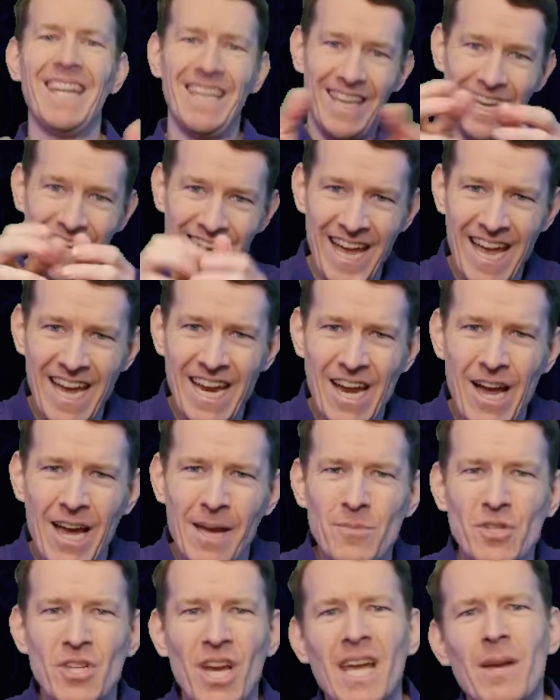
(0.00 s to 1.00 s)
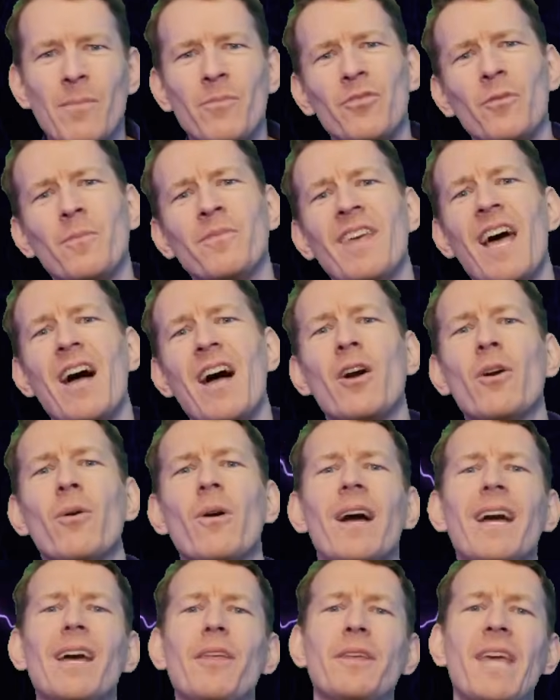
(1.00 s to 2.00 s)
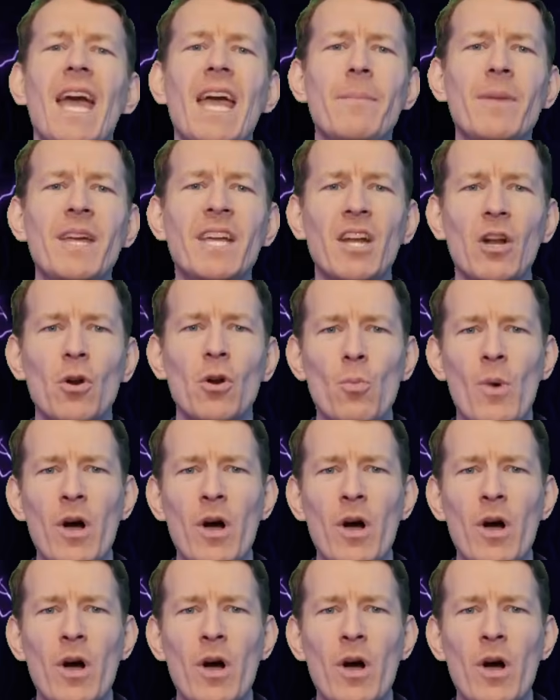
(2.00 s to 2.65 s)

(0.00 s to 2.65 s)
G'day, I'm James from Zalgariath Gaming, and